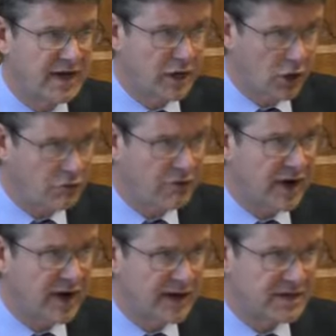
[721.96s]

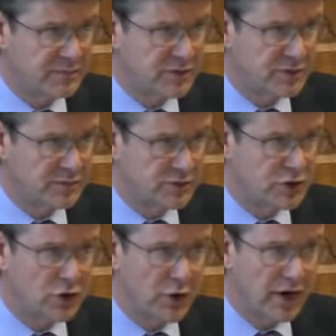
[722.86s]
COVID-like symptoms
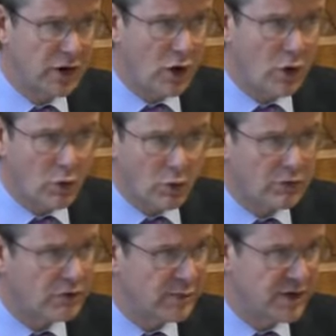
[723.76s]
during an
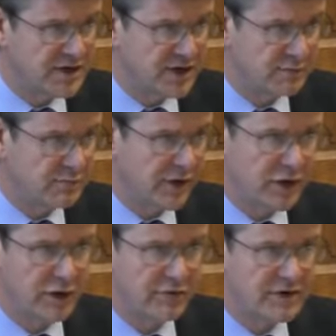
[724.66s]
ordinary winter, when
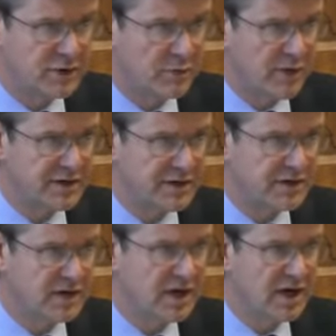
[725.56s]
COVID is not present,
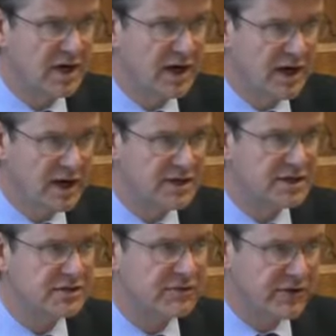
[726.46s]
is
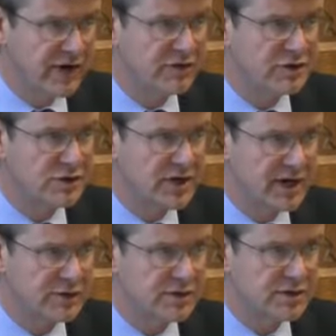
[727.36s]

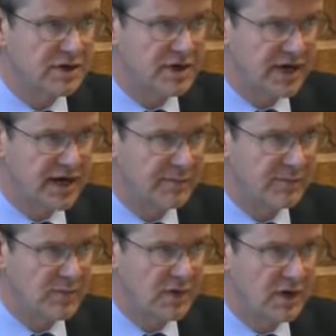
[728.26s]
500,000 a day.
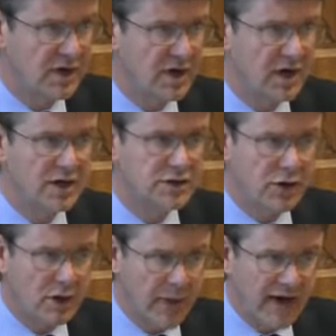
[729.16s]
So the
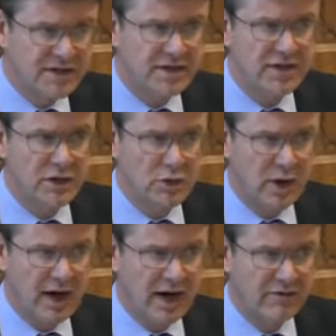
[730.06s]
capacity that you'll
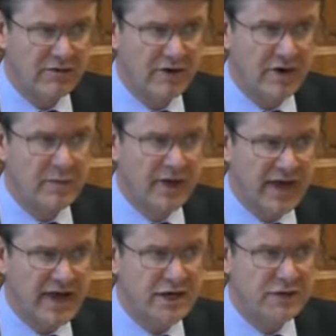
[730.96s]
have by the
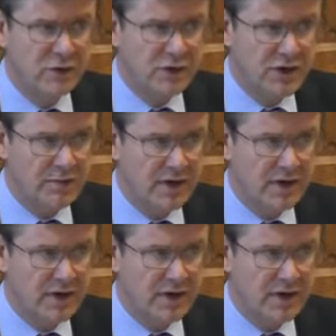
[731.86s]
end of October